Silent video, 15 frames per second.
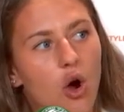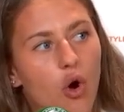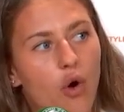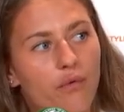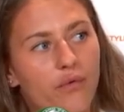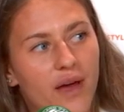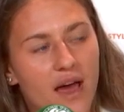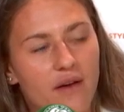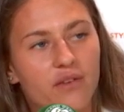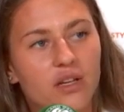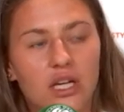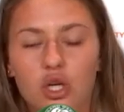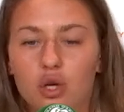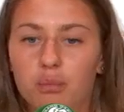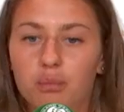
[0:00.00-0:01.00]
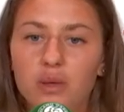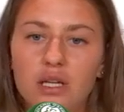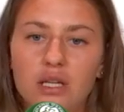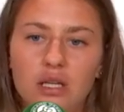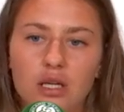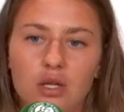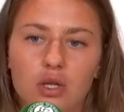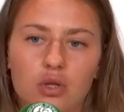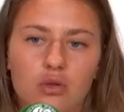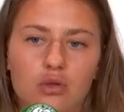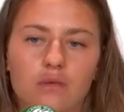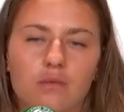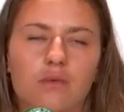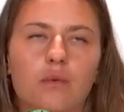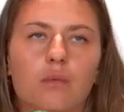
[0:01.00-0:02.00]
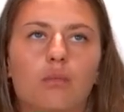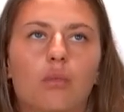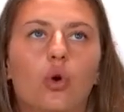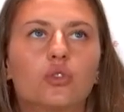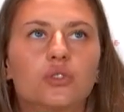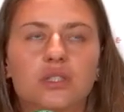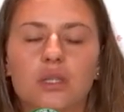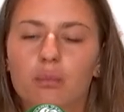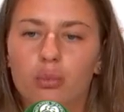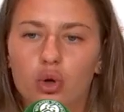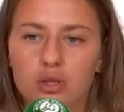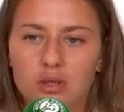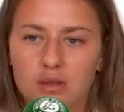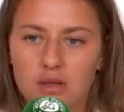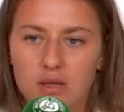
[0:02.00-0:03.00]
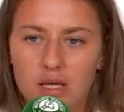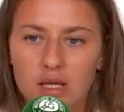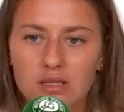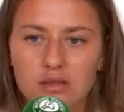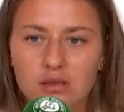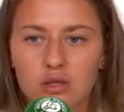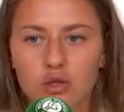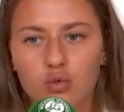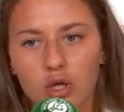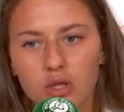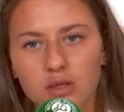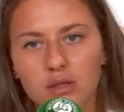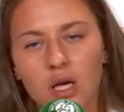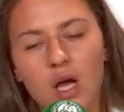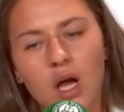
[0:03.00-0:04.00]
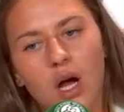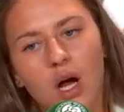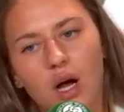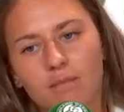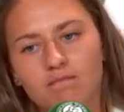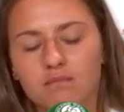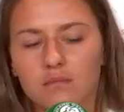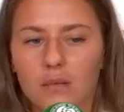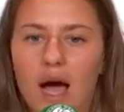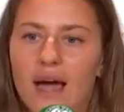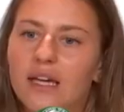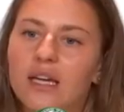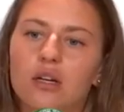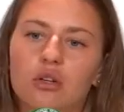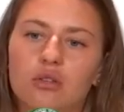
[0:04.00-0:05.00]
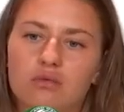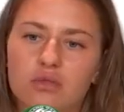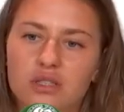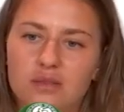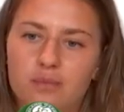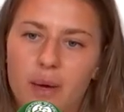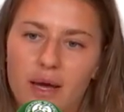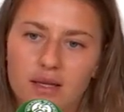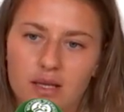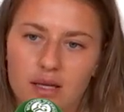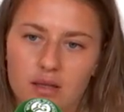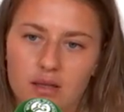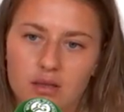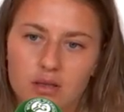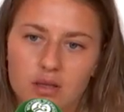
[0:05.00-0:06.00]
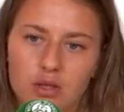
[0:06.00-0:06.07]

of having an opinion on the most important things in the world, I cannot respect that.